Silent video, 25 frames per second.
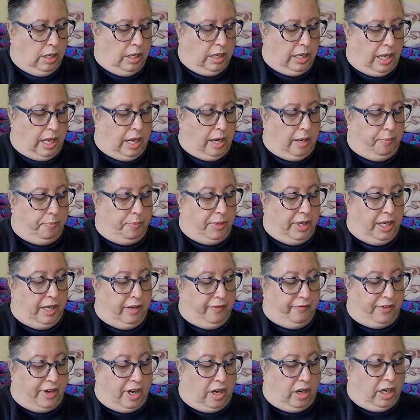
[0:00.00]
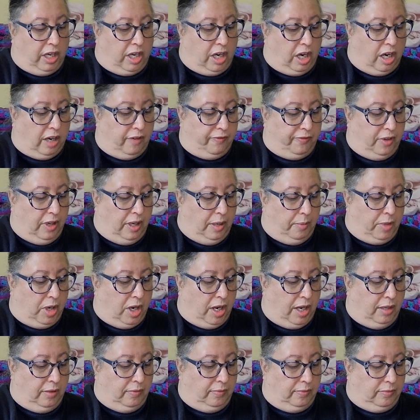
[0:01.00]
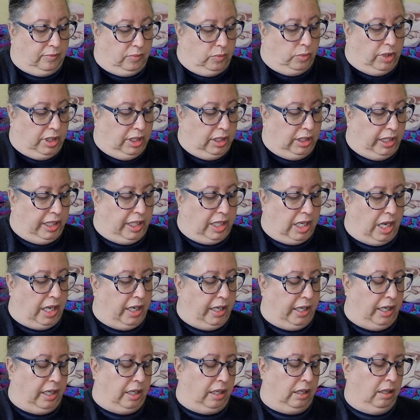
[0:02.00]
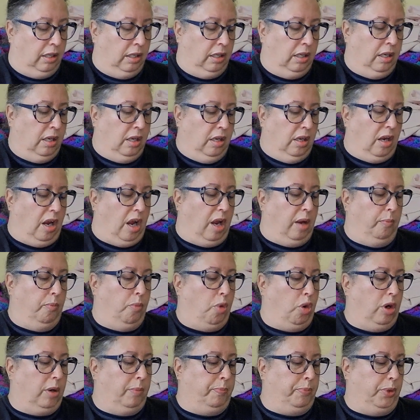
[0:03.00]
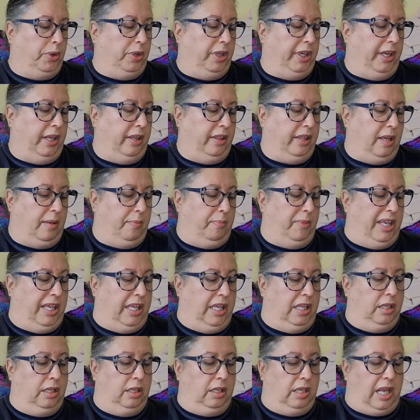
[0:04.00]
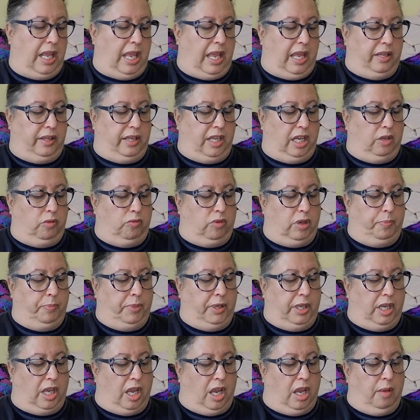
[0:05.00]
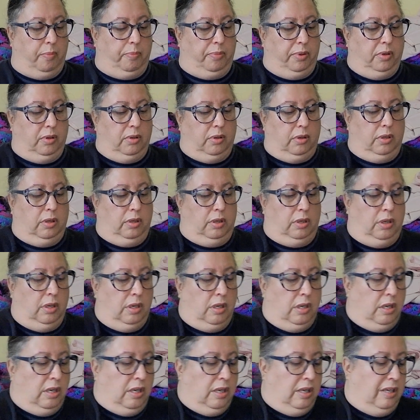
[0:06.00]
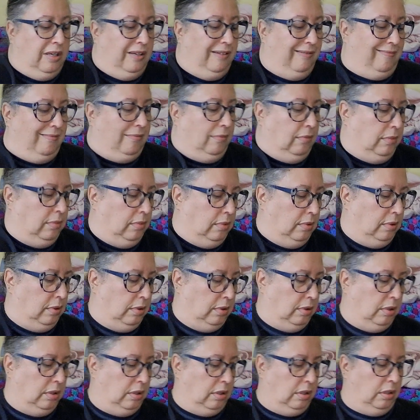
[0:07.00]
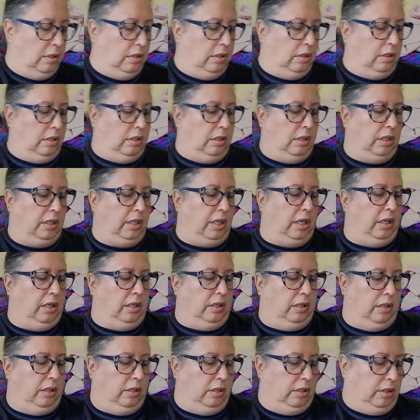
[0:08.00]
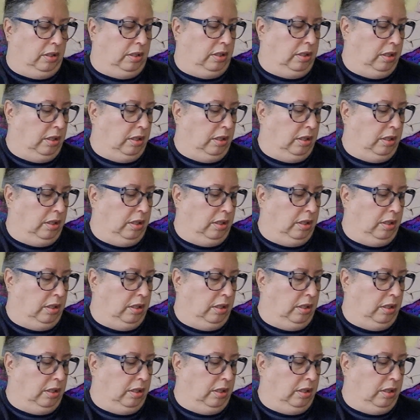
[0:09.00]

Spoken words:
I'm being very careful. I'm not really cutting. I'm more putting them in and then ripping up because